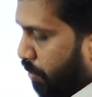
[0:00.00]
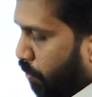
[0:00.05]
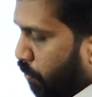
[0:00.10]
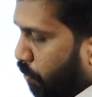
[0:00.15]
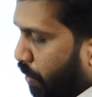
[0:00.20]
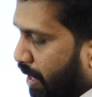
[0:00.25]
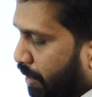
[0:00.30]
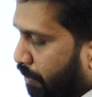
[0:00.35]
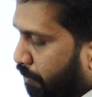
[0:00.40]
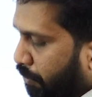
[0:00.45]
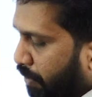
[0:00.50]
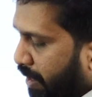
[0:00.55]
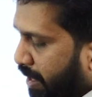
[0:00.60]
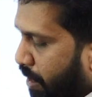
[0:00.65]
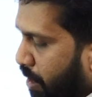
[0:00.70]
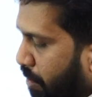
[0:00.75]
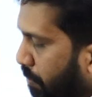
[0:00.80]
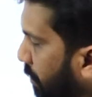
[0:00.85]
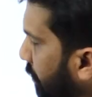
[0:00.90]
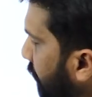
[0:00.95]
one thousand
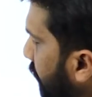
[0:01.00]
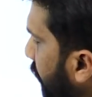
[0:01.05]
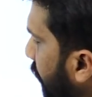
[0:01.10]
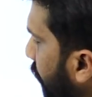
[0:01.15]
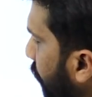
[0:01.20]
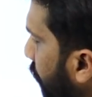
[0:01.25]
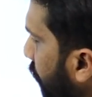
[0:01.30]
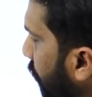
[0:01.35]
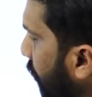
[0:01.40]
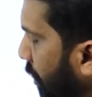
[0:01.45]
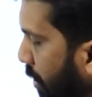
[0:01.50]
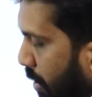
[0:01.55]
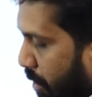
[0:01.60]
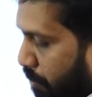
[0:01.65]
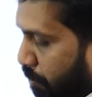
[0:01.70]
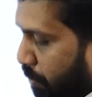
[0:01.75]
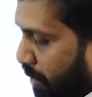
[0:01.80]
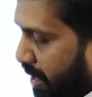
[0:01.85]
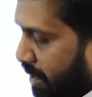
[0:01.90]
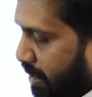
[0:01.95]
five hundred
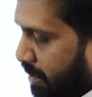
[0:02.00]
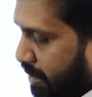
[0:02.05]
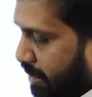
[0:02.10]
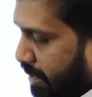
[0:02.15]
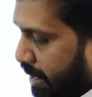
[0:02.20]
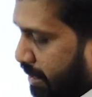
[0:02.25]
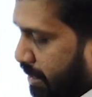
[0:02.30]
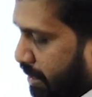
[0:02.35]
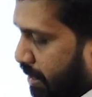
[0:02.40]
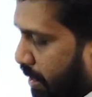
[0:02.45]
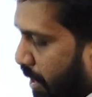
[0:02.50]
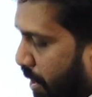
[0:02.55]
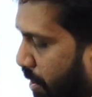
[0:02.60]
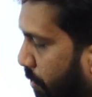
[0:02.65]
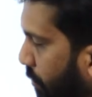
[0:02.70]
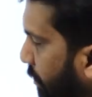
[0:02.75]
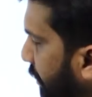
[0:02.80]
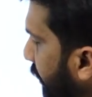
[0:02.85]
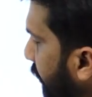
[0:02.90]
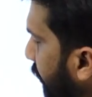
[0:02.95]
plus six
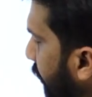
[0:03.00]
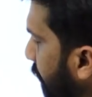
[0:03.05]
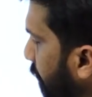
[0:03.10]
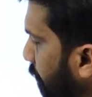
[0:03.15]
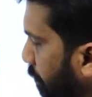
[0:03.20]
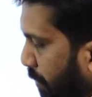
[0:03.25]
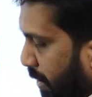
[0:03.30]
thousand